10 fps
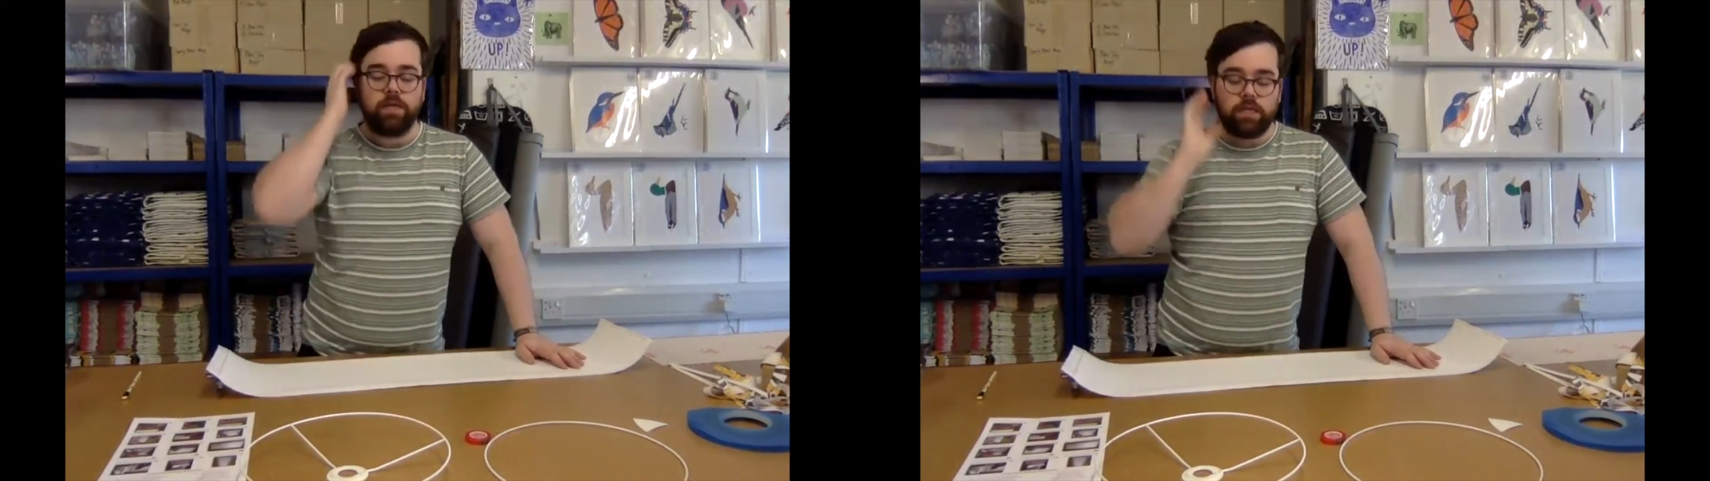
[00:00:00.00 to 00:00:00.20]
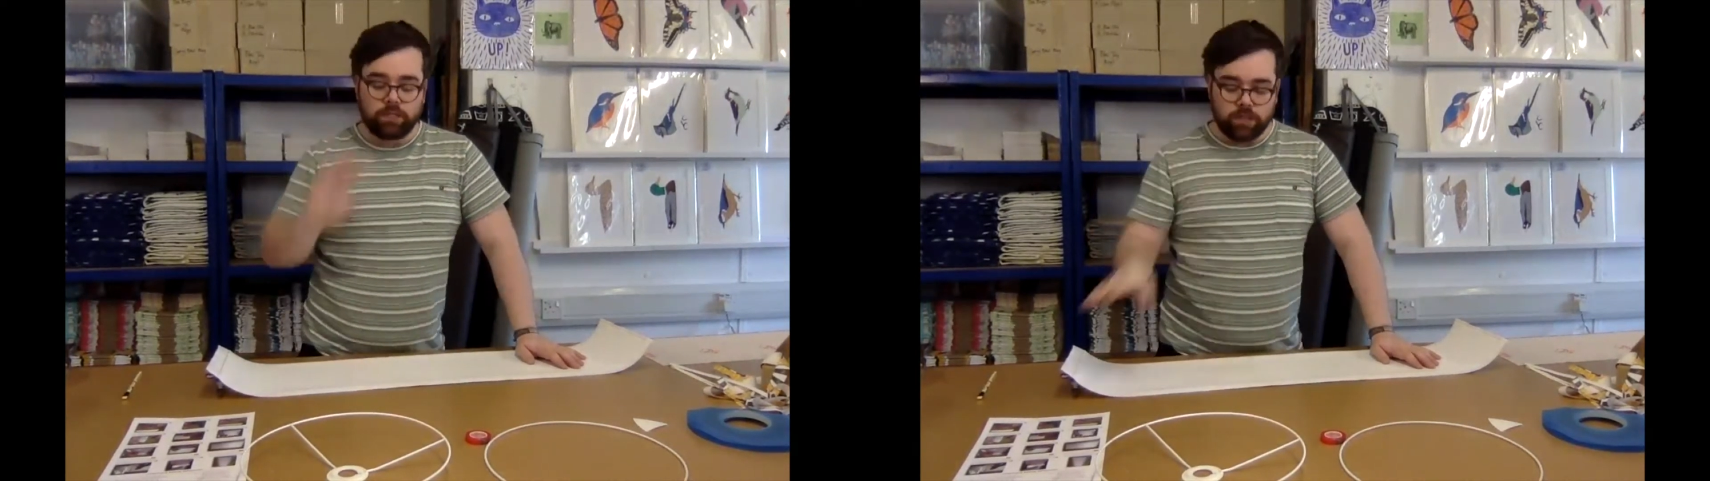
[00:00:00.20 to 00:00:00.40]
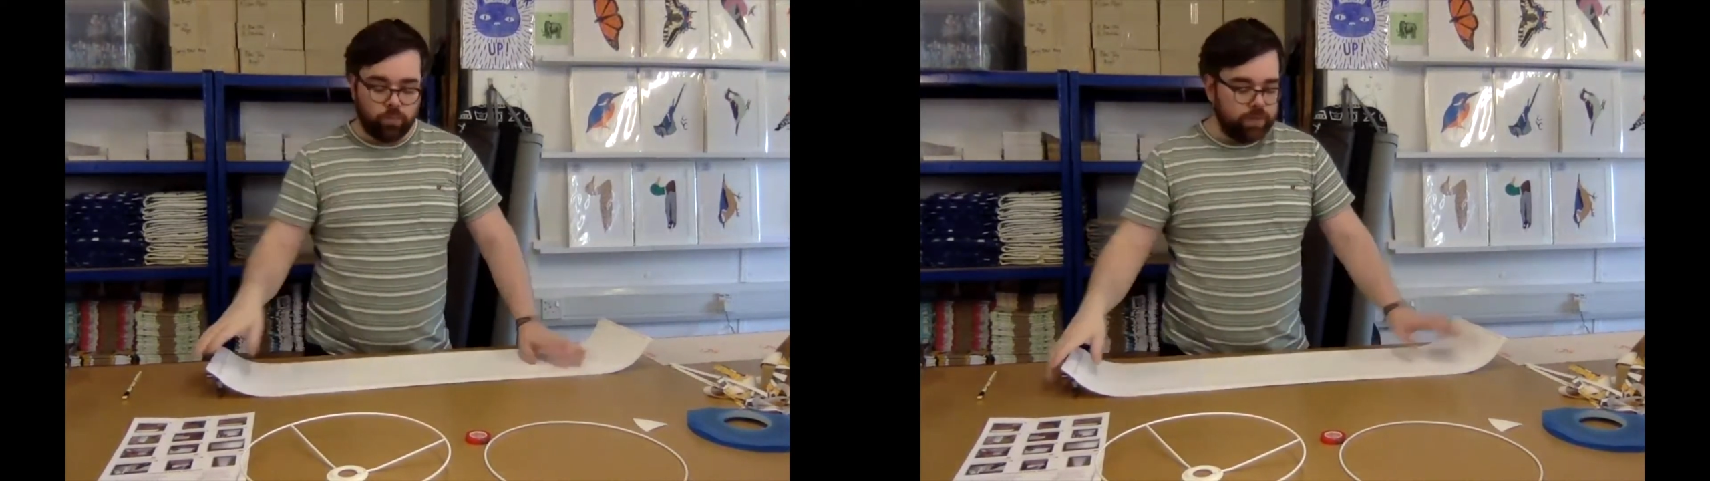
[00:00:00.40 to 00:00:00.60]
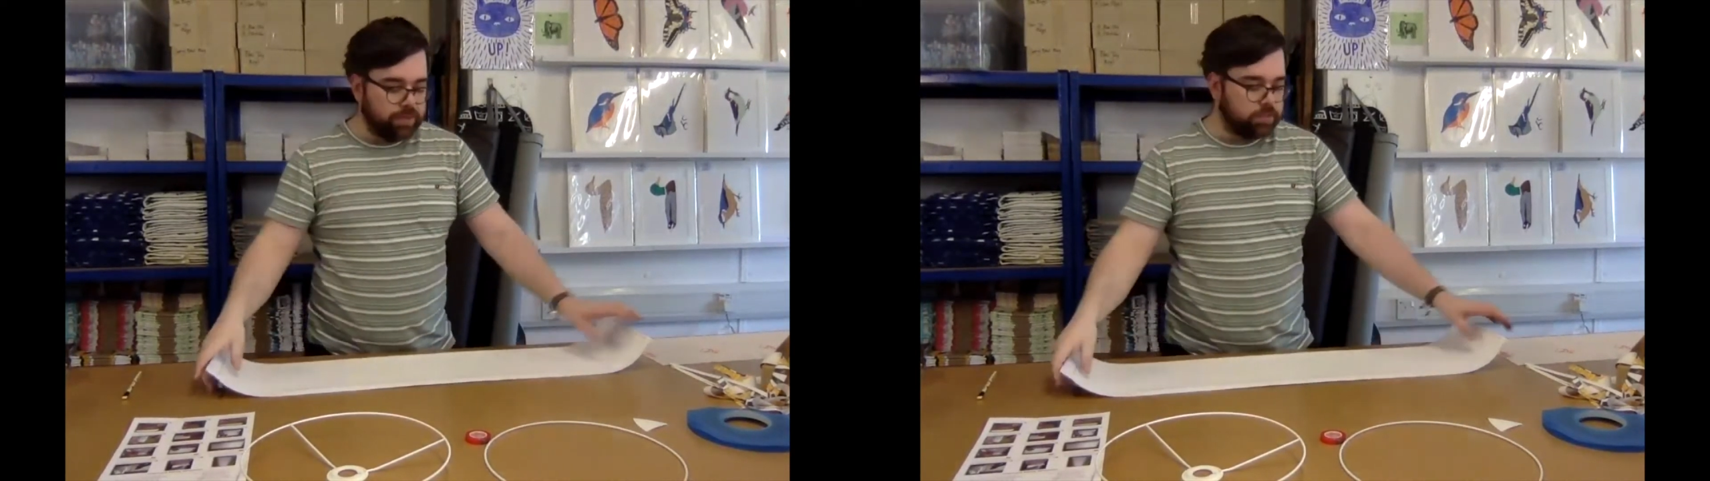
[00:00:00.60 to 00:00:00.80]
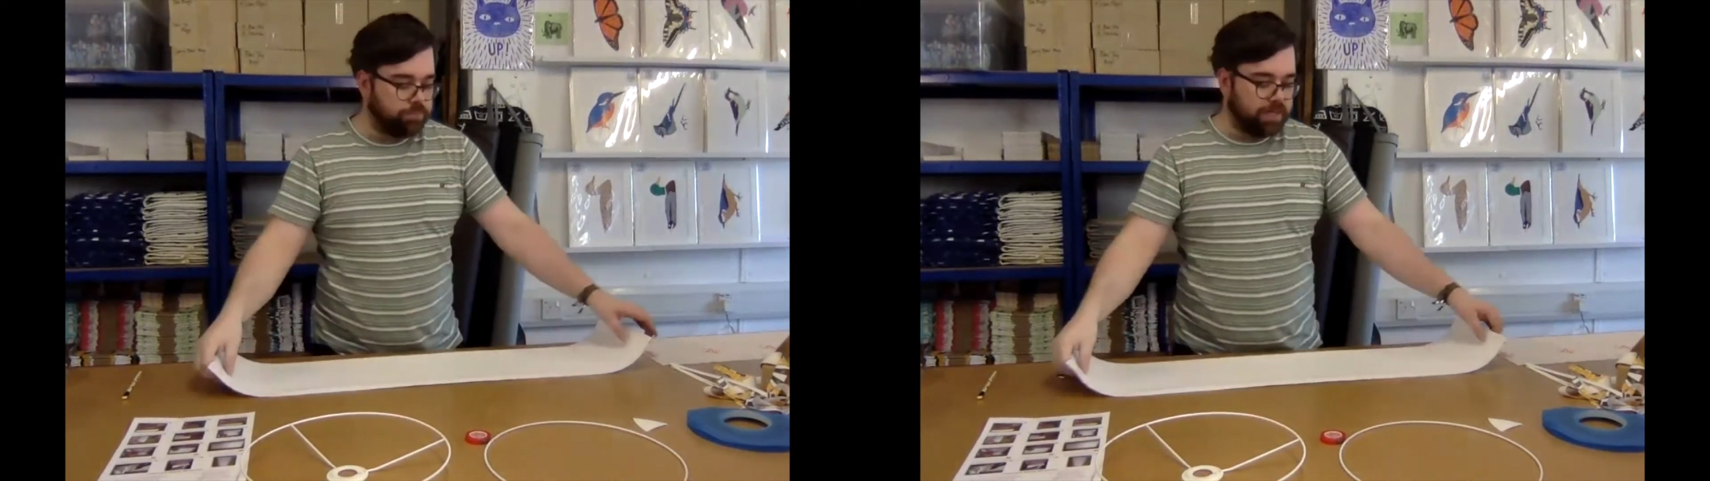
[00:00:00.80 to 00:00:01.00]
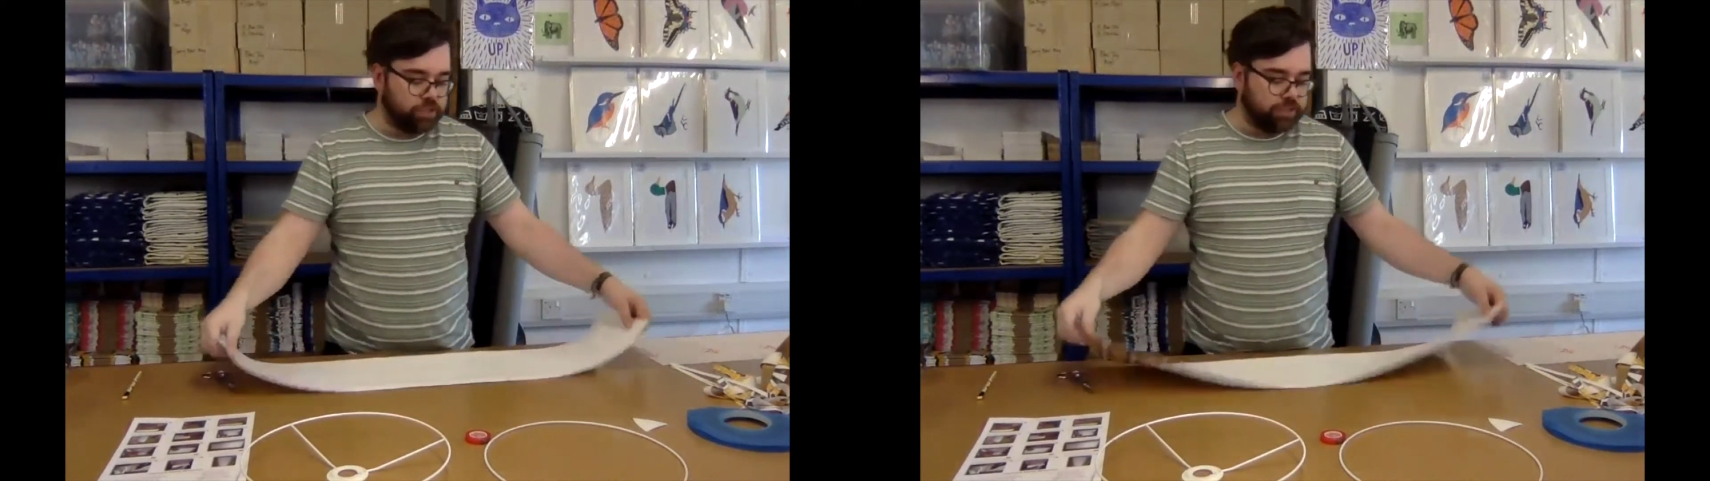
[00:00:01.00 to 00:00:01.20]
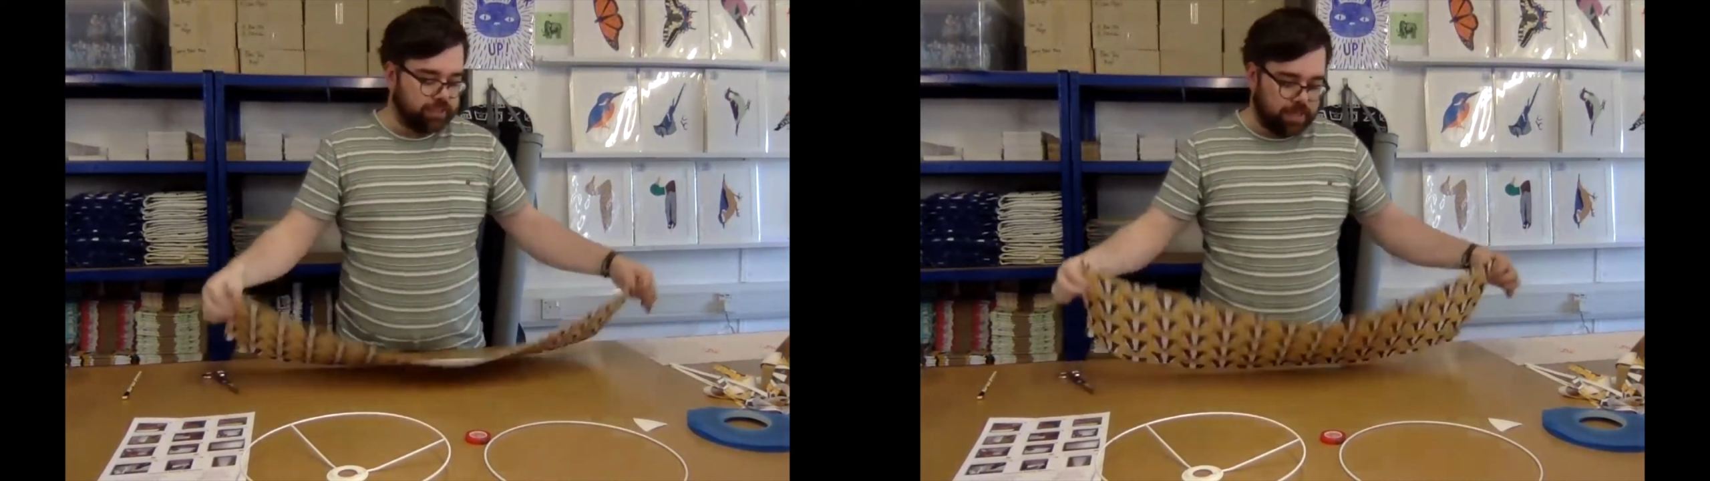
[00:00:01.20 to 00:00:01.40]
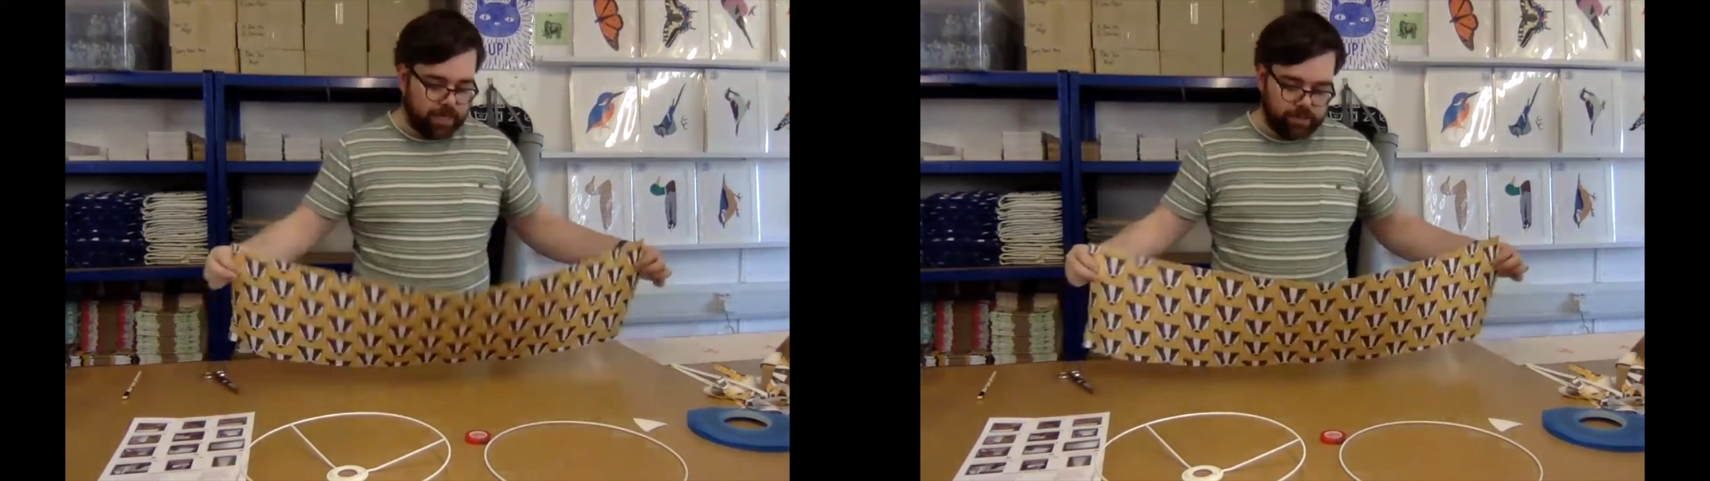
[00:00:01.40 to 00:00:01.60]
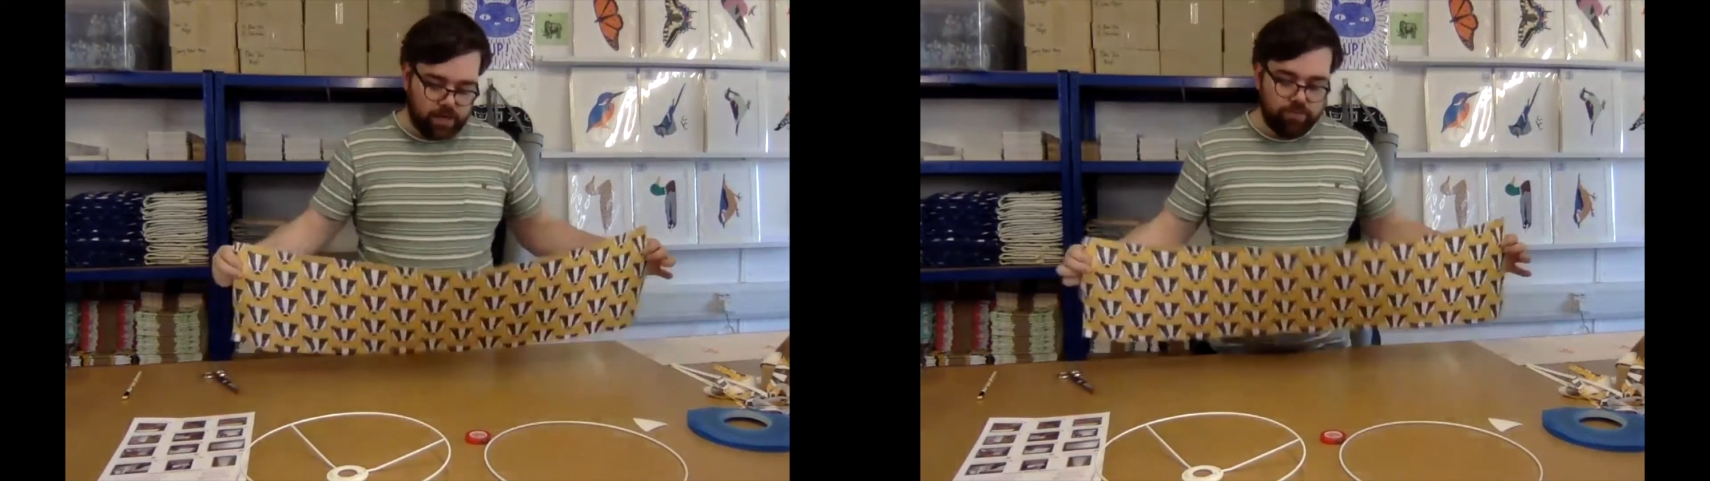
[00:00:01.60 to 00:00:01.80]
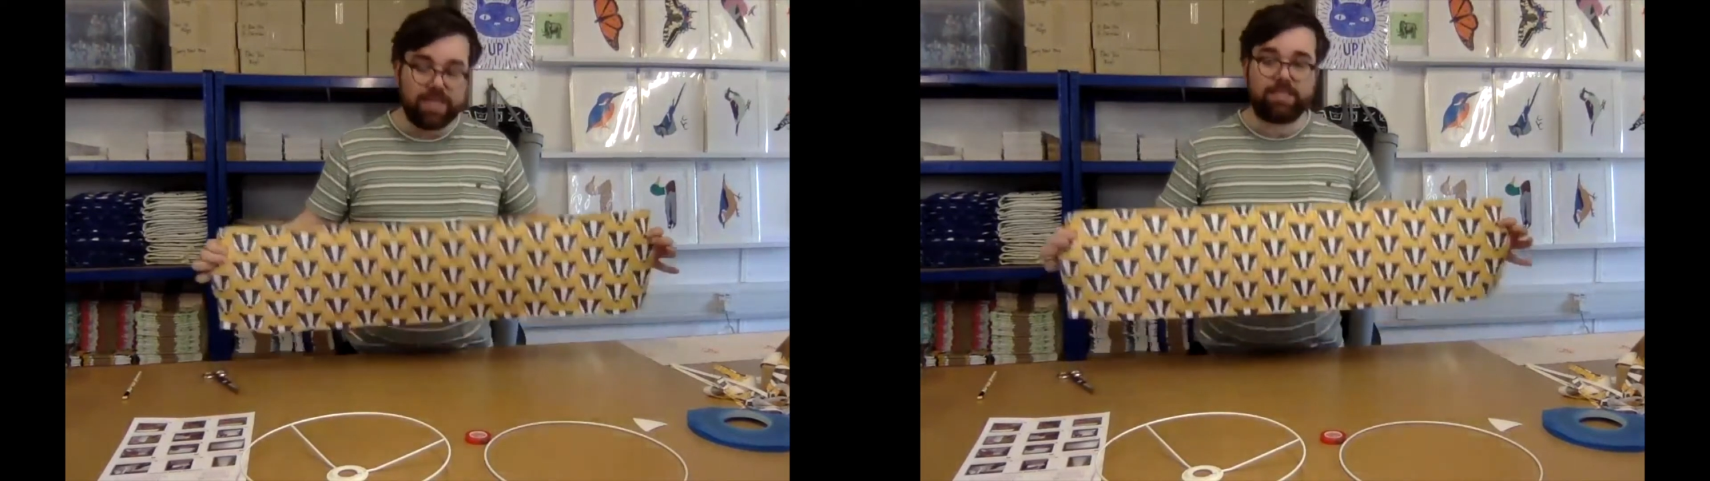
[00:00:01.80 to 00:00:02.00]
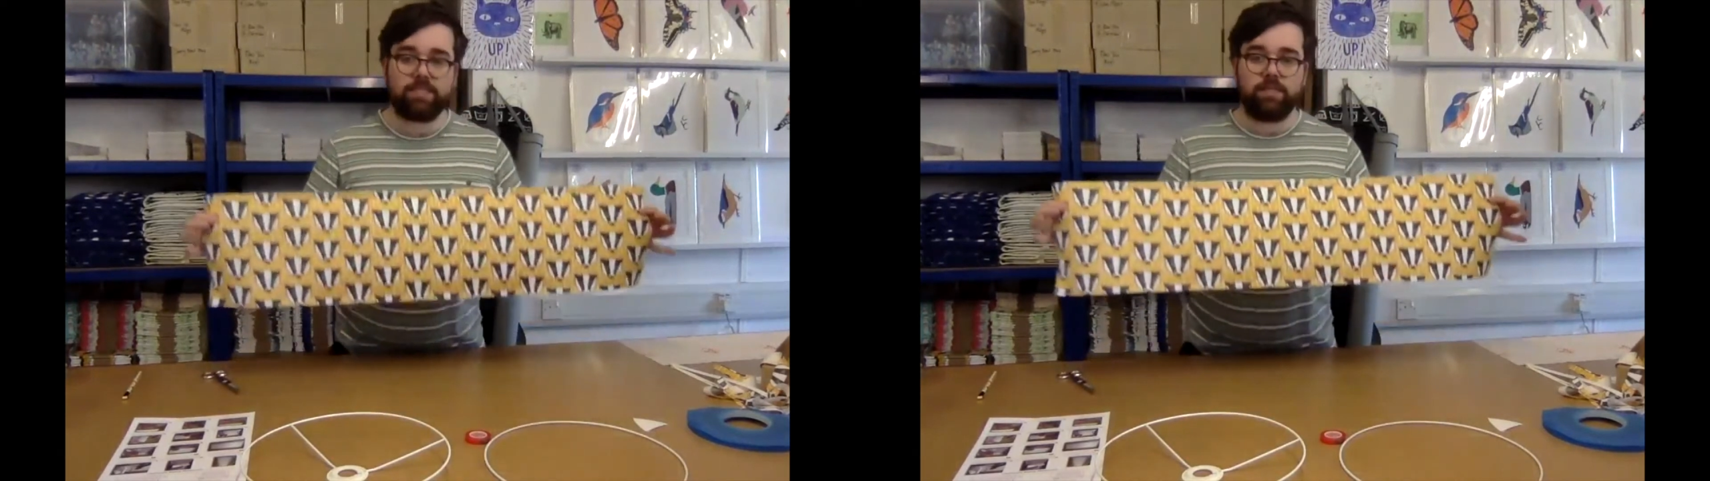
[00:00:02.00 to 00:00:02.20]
So with this badger design, there is,